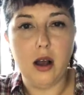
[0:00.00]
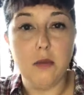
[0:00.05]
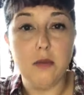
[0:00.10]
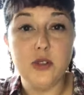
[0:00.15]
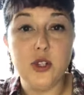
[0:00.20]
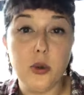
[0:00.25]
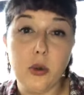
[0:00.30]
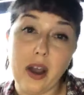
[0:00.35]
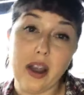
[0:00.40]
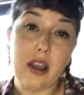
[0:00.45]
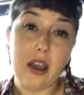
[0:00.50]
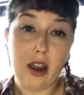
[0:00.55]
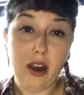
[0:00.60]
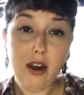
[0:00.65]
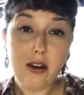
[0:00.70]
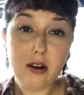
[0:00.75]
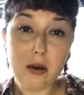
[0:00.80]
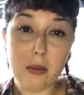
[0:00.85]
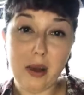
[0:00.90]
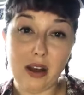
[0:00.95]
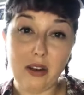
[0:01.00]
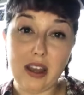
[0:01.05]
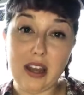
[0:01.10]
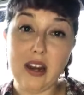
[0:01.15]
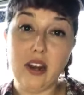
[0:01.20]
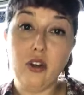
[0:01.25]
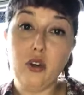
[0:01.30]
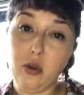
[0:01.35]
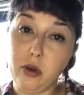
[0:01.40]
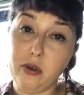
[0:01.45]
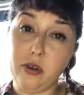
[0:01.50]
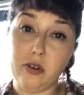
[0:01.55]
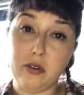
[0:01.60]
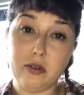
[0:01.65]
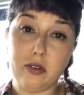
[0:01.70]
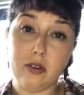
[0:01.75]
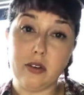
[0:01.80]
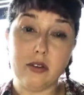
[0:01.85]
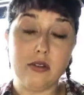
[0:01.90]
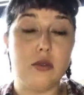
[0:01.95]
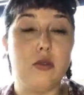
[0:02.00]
Do I care about getting new users,